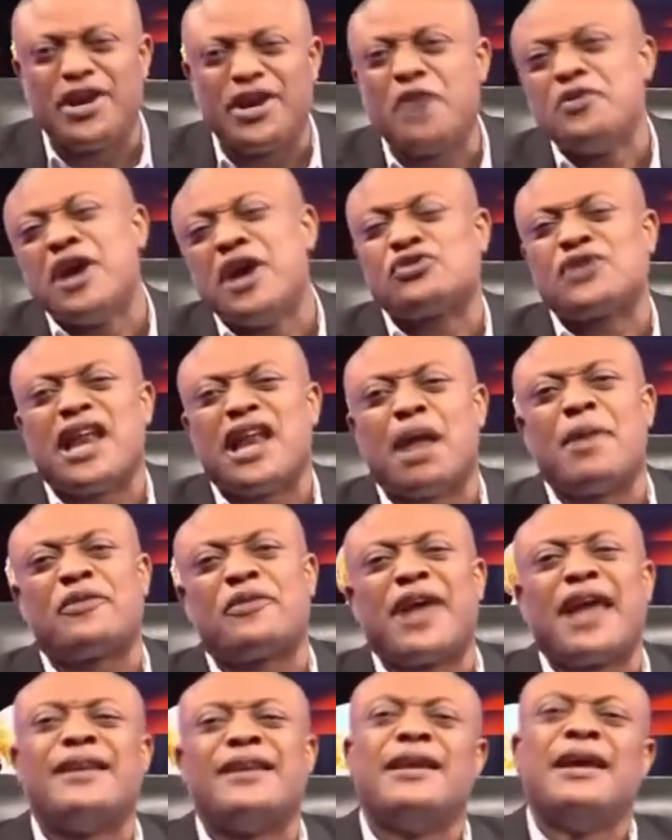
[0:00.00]
You also have
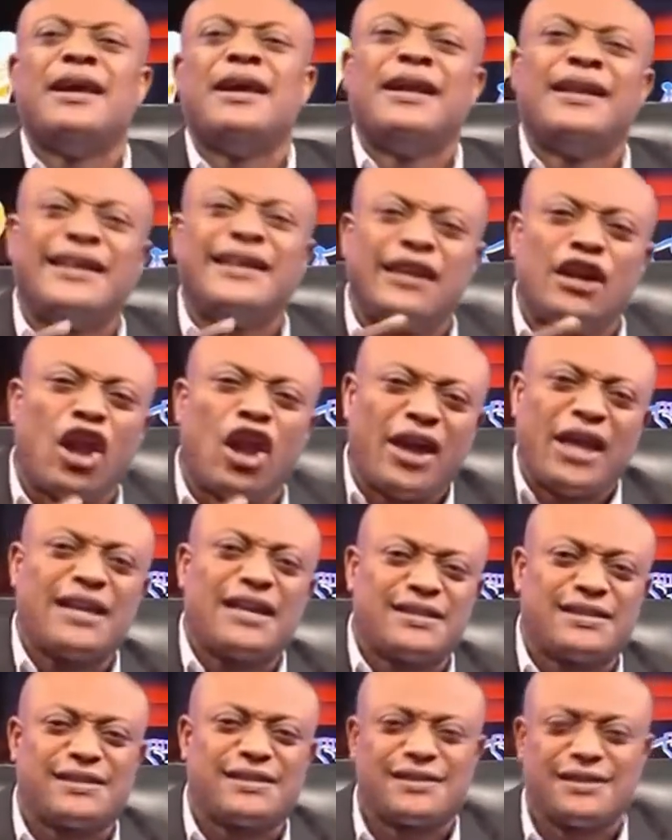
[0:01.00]

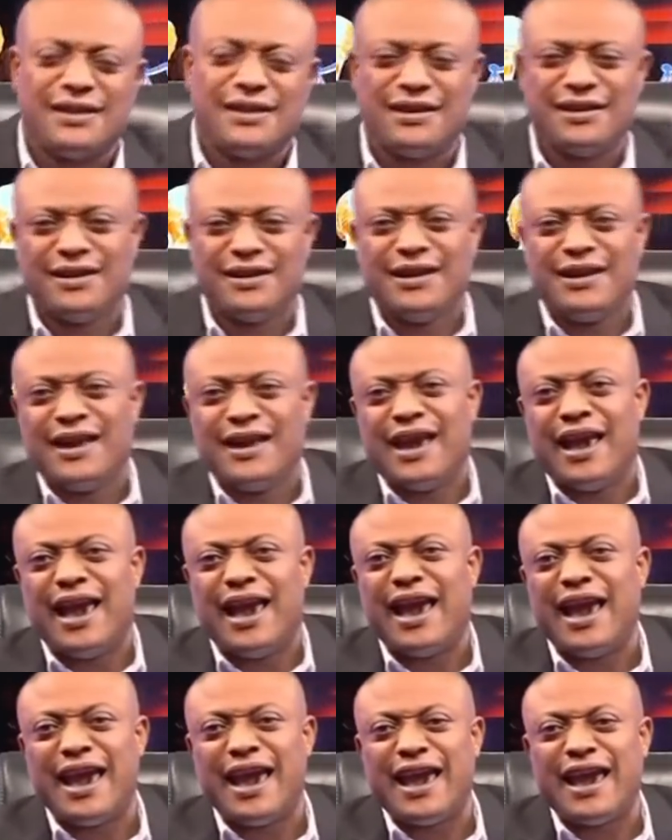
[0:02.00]
lawyers,
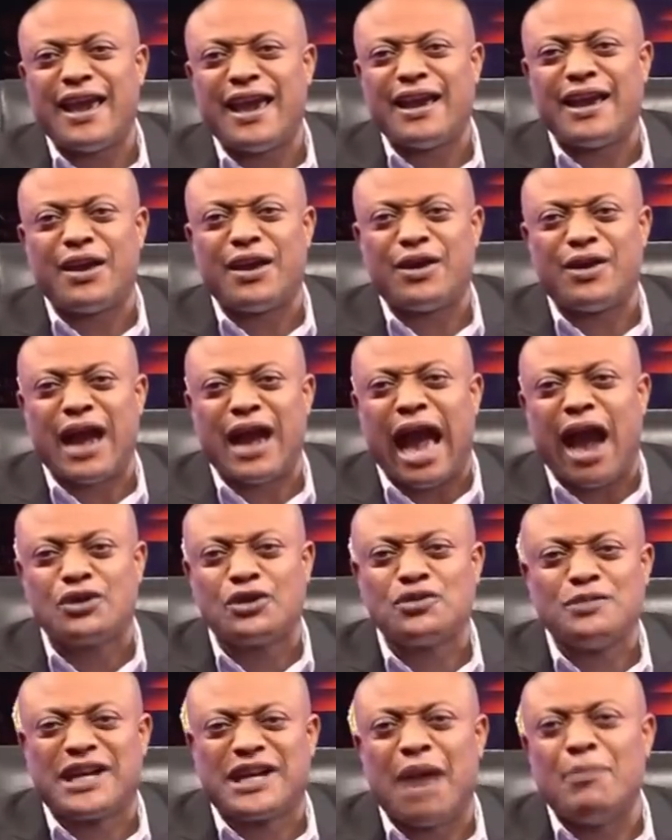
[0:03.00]
how
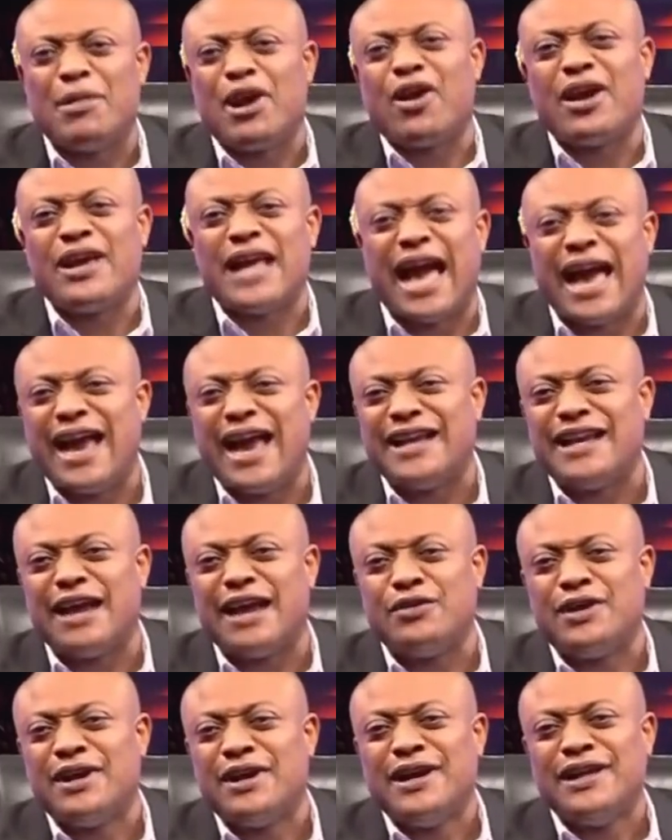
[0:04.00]
to become a lawyer, and
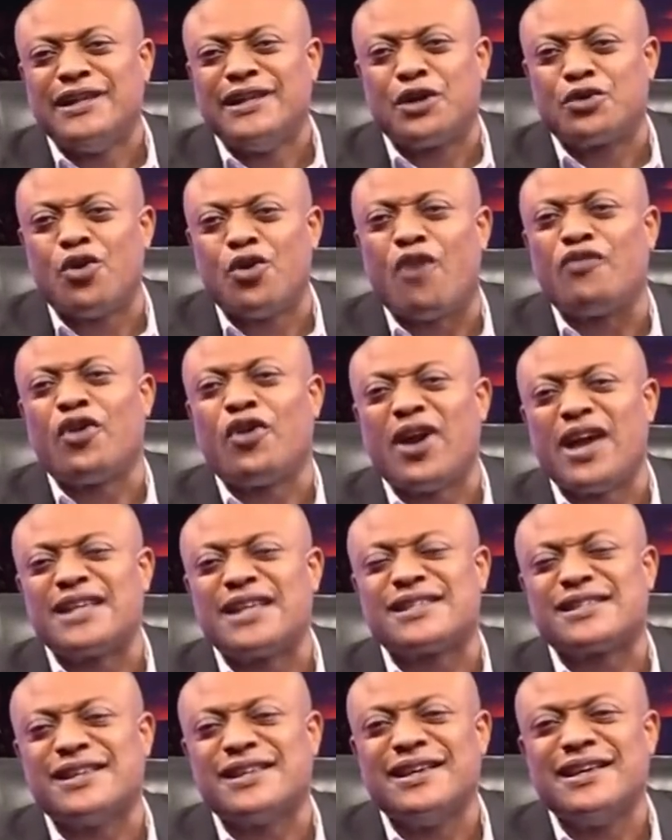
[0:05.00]
then the role of
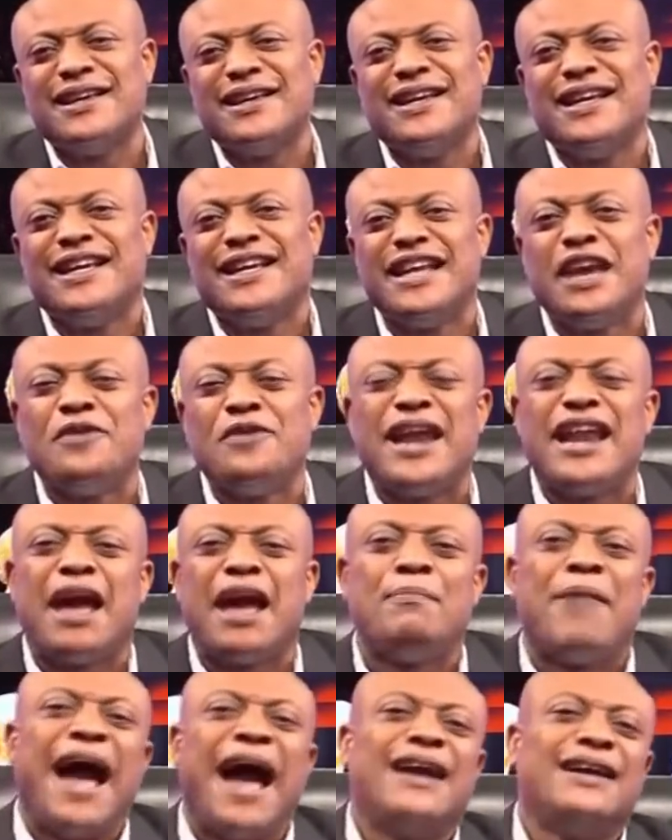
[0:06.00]
lawyers. If you know
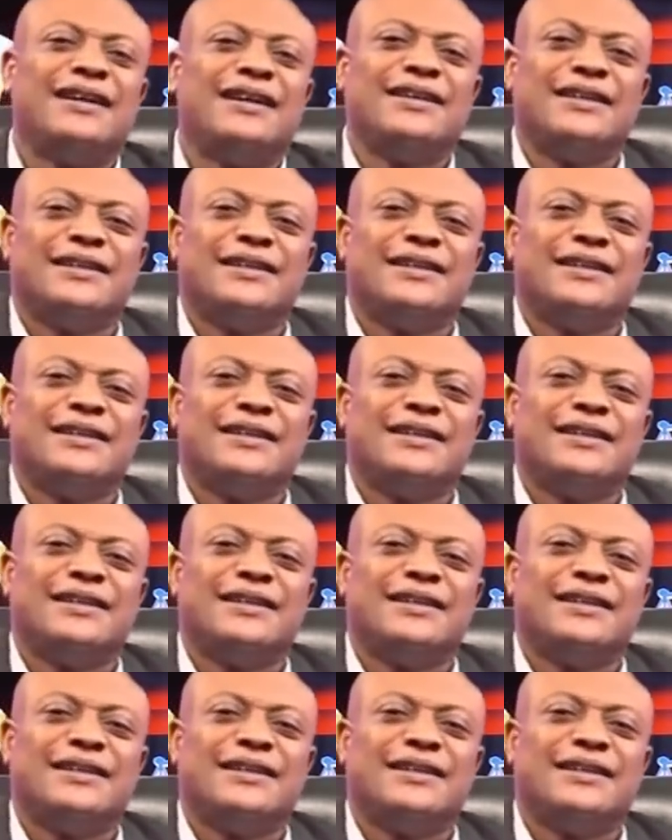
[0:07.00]
about